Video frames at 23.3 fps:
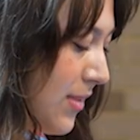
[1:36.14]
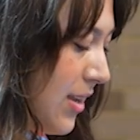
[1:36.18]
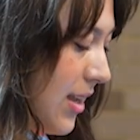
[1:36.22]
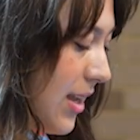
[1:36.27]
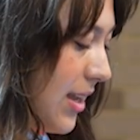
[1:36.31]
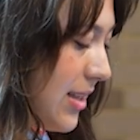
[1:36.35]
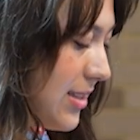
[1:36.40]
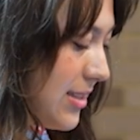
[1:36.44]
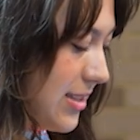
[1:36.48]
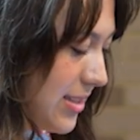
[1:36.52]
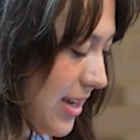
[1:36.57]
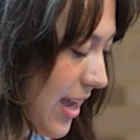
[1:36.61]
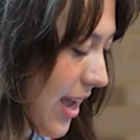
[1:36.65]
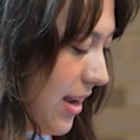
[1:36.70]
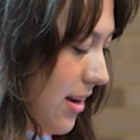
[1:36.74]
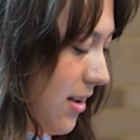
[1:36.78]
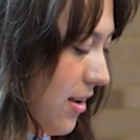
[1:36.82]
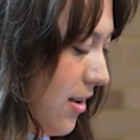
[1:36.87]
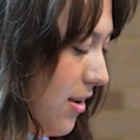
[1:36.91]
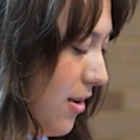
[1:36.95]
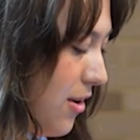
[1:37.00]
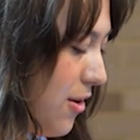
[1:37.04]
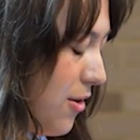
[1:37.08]

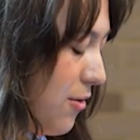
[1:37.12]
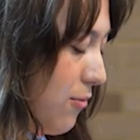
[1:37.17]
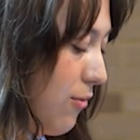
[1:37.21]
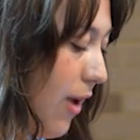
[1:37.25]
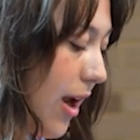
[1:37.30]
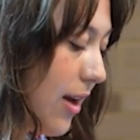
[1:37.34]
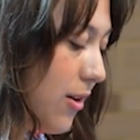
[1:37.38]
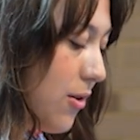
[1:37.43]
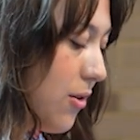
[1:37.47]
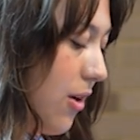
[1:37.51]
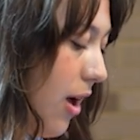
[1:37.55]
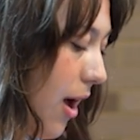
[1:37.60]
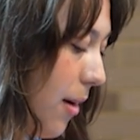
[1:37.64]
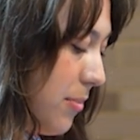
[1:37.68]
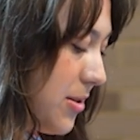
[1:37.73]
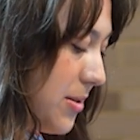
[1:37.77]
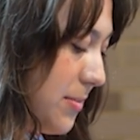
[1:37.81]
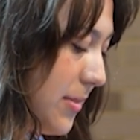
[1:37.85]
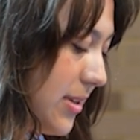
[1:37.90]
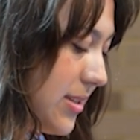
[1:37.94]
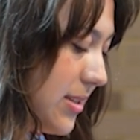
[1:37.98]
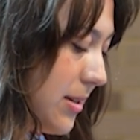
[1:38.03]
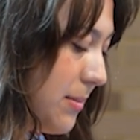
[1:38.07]
Instead, radical
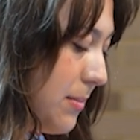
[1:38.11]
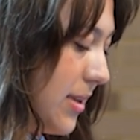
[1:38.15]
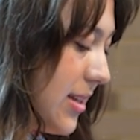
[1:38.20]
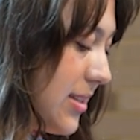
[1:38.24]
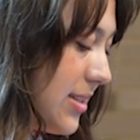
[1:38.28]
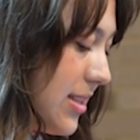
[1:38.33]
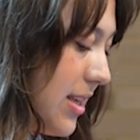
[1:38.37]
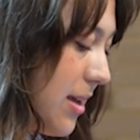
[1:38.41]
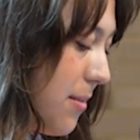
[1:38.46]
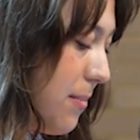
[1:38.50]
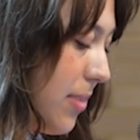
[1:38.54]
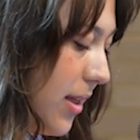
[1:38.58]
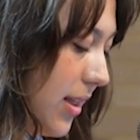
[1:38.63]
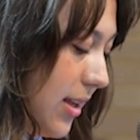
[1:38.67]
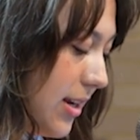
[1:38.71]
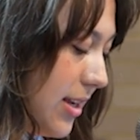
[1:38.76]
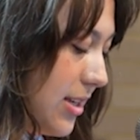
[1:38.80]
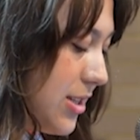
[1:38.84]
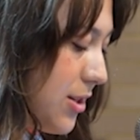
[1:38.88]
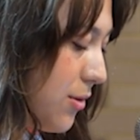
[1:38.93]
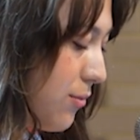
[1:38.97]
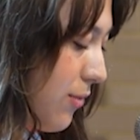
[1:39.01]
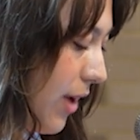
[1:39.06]
optimism is the
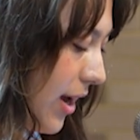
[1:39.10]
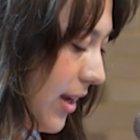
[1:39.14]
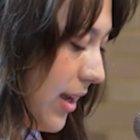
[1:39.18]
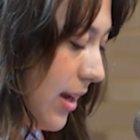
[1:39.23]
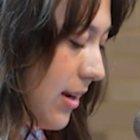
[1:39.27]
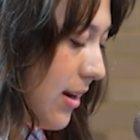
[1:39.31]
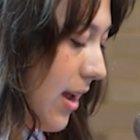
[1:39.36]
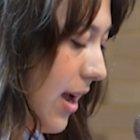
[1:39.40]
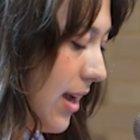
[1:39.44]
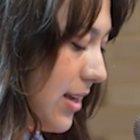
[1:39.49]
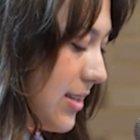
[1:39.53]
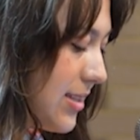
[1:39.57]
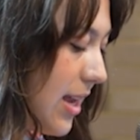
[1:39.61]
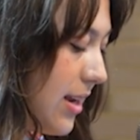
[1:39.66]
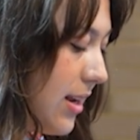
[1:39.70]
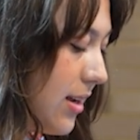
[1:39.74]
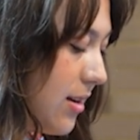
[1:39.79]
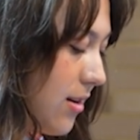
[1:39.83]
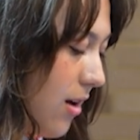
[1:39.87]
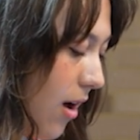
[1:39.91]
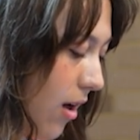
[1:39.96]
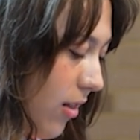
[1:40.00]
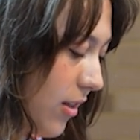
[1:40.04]
ability to recognize and
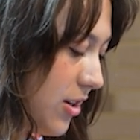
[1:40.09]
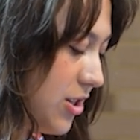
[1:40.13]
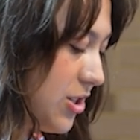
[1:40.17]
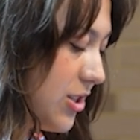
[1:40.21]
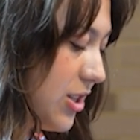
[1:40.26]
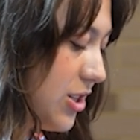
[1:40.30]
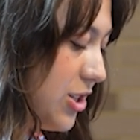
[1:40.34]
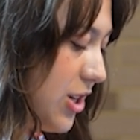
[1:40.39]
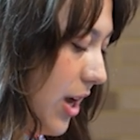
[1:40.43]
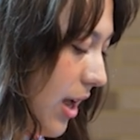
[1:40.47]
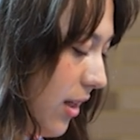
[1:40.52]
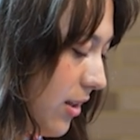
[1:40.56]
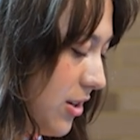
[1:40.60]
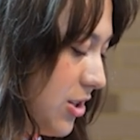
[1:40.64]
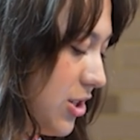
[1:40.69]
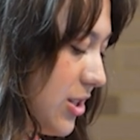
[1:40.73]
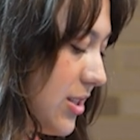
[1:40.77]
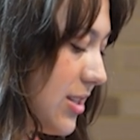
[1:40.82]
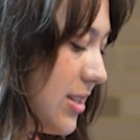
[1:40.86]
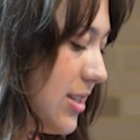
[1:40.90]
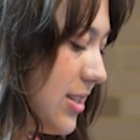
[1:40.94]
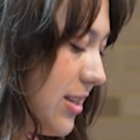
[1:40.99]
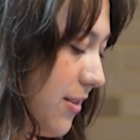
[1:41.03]
acknowledge the
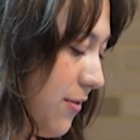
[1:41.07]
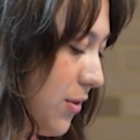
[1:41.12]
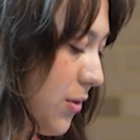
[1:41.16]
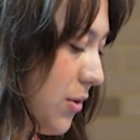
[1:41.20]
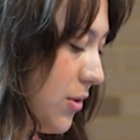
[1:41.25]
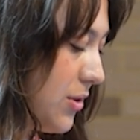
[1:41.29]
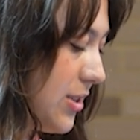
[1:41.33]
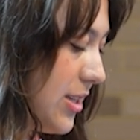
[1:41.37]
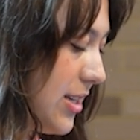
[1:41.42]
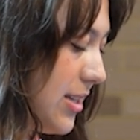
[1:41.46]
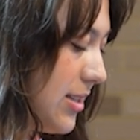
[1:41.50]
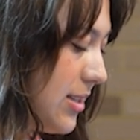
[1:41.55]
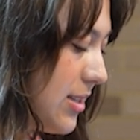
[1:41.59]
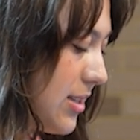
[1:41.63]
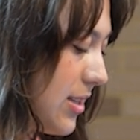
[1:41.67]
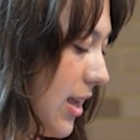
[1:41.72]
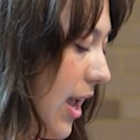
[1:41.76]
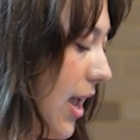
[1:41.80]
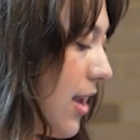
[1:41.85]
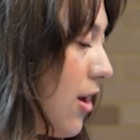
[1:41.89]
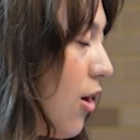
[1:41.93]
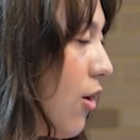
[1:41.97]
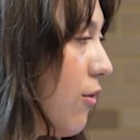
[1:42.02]
challenges and
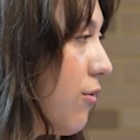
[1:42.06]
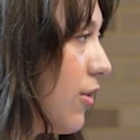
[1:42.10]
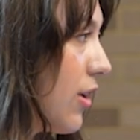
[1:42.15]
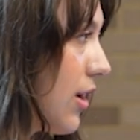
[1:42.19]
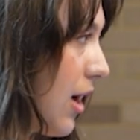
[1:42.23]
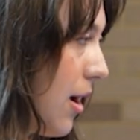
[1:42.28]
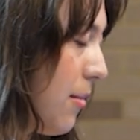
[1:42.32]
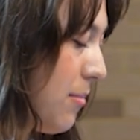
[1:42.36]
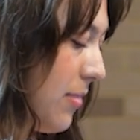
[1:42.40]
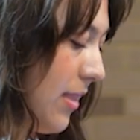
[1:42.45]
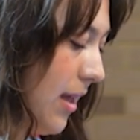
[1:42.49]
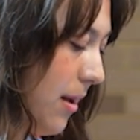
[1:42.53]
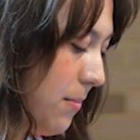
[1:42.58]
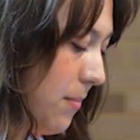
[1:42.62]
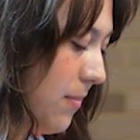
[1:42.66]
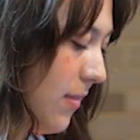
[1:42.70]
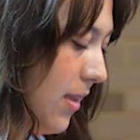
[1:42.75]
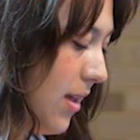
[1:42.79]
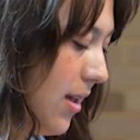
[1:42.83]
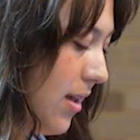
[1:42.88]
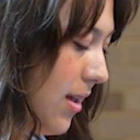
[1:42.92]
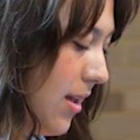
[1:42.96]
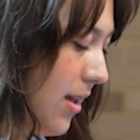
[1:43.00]
difficulties and overcome them.
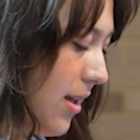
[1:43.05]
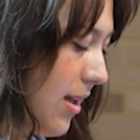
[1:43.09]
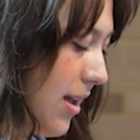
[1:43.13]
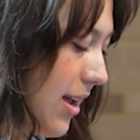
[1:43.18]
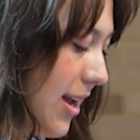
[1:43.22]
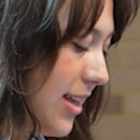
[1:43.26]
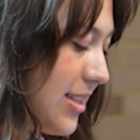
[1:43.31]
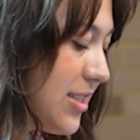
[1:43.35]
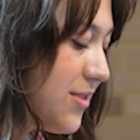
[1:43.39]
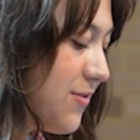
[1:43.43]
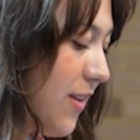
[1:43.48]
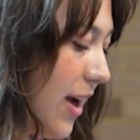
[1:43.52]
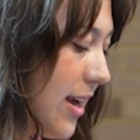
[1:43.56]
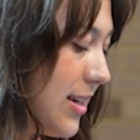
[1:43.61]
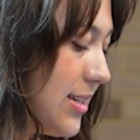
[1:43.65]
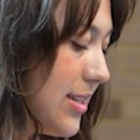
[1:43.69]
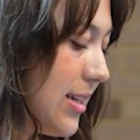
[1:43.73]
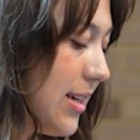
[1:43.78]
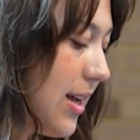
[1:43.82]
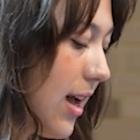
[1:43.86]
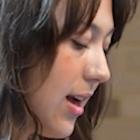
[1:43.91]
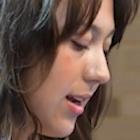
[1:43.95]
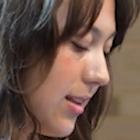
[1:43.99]
It's
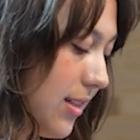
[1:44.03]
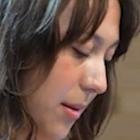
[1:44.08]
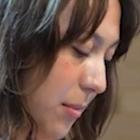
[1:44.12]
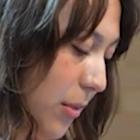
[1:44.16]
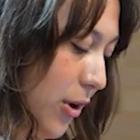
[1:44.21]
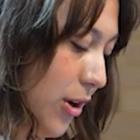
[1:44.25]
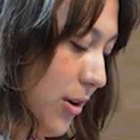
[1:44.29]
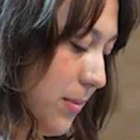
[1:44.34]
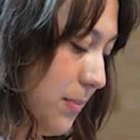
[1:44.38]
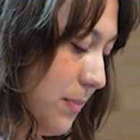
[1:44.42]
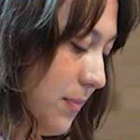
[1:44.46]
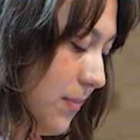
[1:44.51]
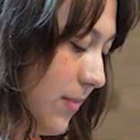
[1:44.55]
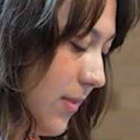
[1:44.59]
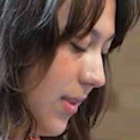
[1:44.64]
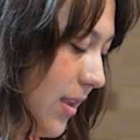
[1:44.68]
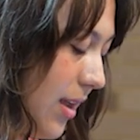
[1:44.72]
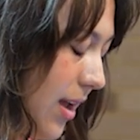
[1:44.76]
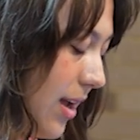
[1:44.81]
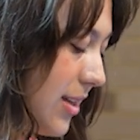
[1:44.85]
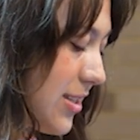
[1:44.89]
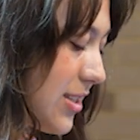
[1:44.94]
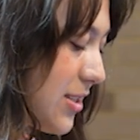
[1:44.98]
finding a glimmer,
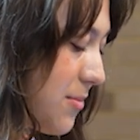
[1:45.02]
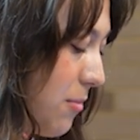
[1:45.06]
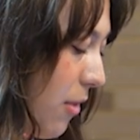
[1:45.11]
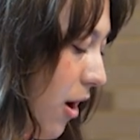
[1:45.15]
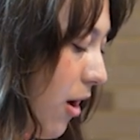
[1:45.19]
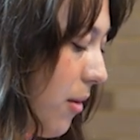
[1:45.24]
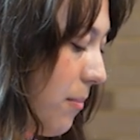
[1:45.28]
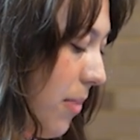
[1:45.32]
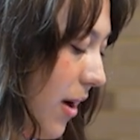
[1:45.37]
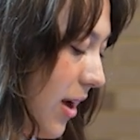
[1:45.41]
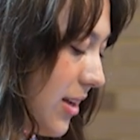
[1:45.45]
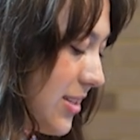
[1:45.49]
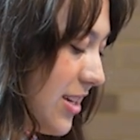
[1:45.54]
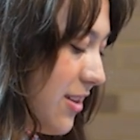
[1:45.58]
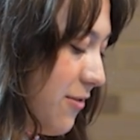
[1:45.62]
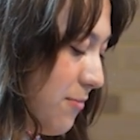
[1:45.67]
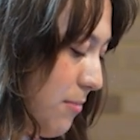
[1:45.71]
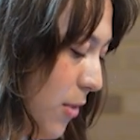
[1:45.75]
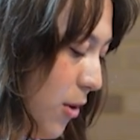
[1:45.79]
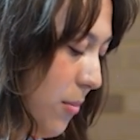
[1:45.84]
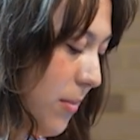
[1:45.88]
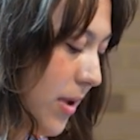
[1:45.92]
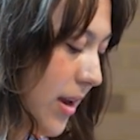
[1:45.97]
a small
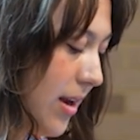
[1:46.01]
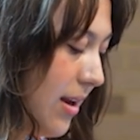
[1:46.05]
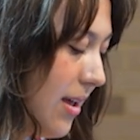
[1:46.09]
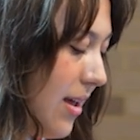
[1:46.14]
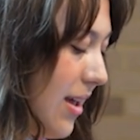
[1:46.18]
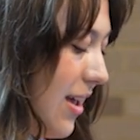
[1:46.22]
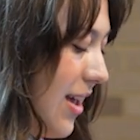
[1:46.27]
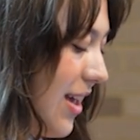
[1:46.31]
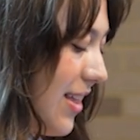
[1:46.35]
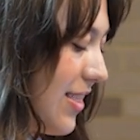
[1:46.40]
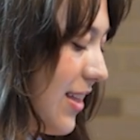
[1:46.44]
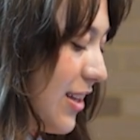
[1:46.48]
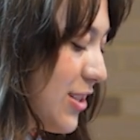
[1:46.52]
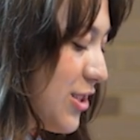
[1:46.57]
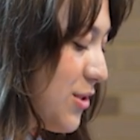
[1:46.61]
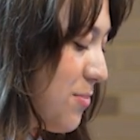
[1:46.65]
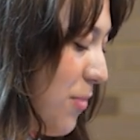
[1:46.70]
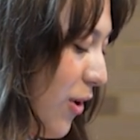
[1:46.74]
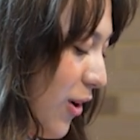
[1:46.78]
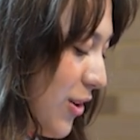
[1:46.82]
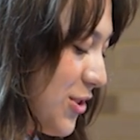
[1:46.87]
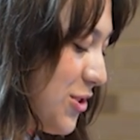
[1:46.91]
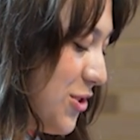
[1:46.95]
positive moment that
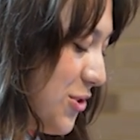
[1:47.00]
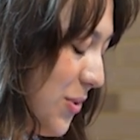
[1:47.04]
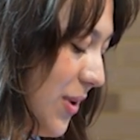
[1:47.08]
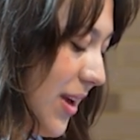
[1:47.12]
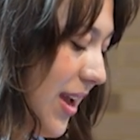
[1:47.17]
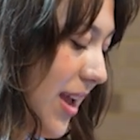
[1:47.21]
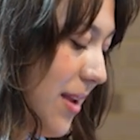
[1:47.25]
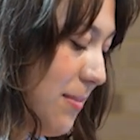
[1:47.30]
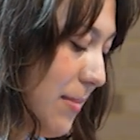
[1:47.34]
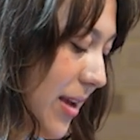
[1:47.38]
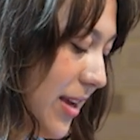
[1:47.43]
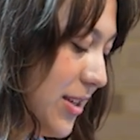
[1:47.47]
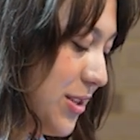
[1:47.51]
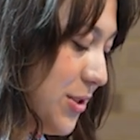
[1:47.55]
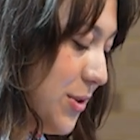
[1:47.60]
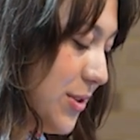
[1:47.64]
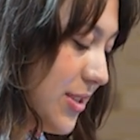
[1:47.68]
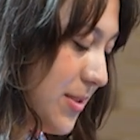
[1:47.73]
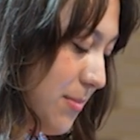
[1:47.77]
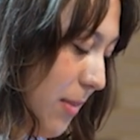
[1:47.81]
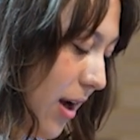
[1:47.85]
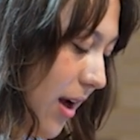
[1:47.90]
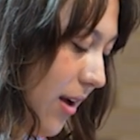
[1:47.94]
sparks joy and makes
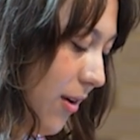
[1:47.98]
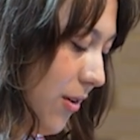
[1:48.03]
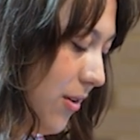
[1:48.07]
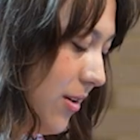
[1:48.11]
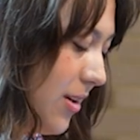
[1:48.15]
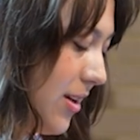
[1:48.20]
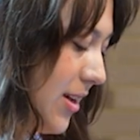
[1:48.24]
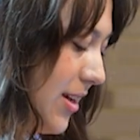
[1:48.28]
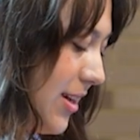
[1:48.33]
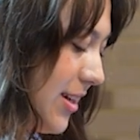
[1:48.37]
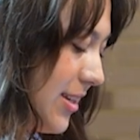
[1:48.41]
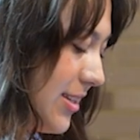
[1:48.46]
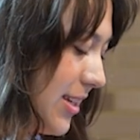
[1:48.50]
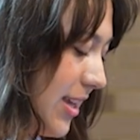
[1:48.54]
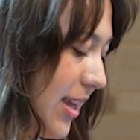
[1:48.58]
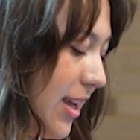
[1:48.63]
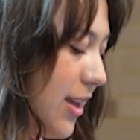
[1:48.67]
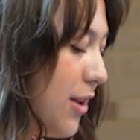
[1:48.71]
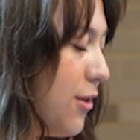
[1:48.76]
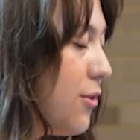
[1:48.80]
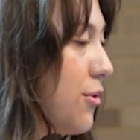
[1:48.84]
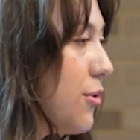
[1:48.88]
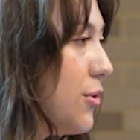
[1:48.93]
you smile to
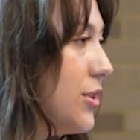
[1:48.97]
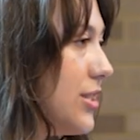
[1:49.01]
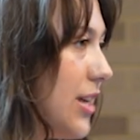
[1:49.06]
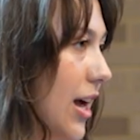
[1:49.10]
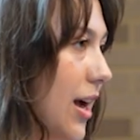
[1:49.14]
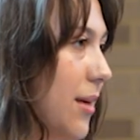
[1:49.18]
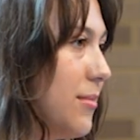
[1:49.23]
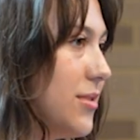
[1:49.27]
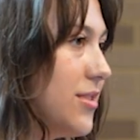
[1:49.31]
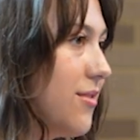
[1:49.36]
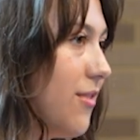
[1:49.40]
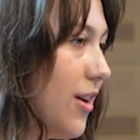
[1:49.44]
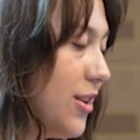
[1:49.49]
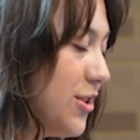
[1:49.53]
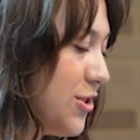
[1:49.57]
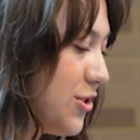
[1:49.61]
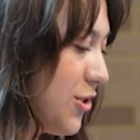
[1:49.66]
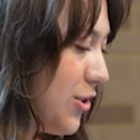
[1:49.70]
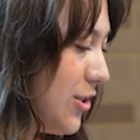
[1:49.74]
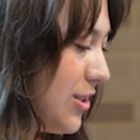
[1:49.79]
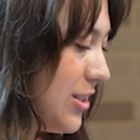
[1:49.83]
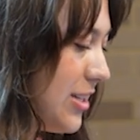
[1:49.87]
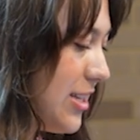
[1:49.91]
get you through times of
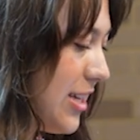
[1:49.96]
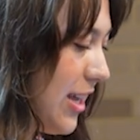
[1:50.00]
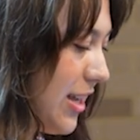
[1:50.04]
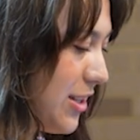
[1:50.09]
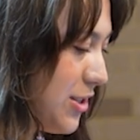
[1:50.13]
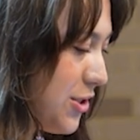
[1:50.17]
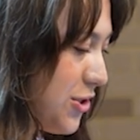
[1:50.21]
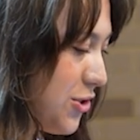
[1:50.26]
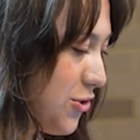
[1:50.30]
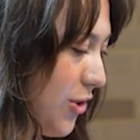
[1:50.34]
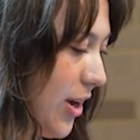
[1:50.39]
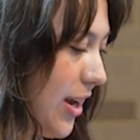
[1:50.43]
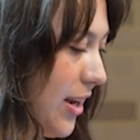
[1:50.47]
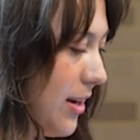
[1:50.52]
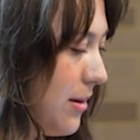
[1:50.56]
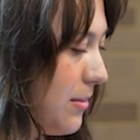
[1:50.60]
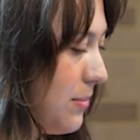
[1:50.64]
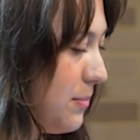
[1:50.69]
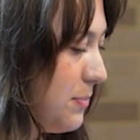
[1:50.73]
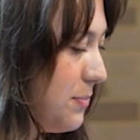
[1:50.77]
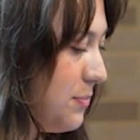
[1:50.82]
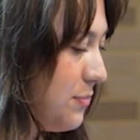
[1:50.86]
uncertainty and strain.